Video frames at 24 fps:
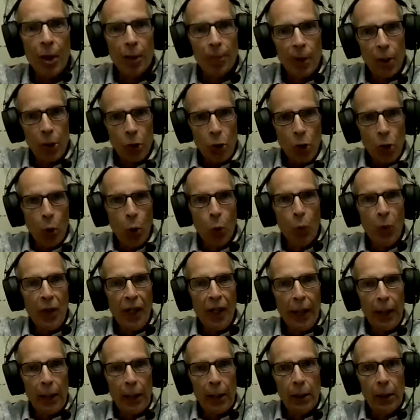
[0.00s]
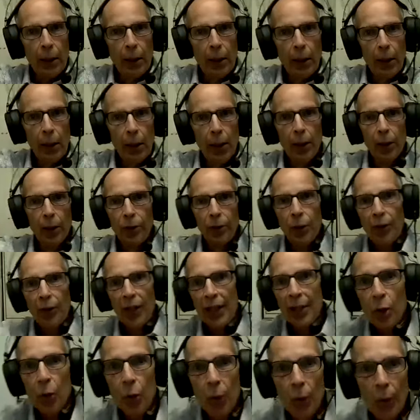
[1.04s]
I'm just holding it. So
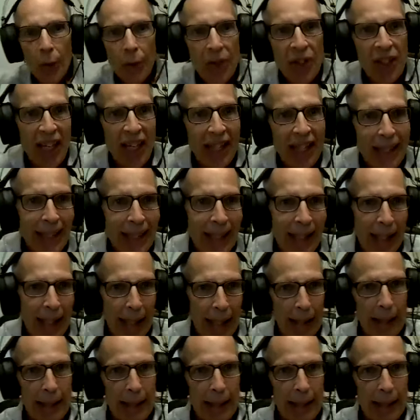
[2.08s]
that's called tetany,